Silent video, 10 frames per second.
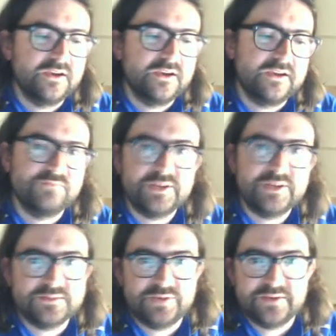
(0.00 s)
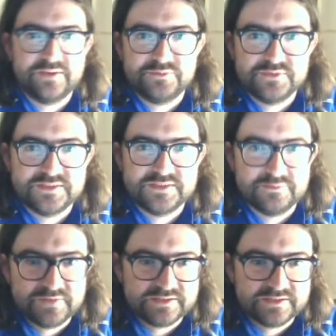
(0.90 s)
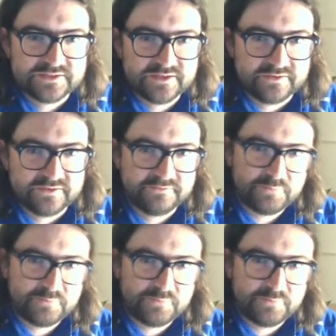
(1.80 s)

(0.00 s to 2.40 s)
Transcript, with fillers: Uh, in Reading, we have the Museum of English Life.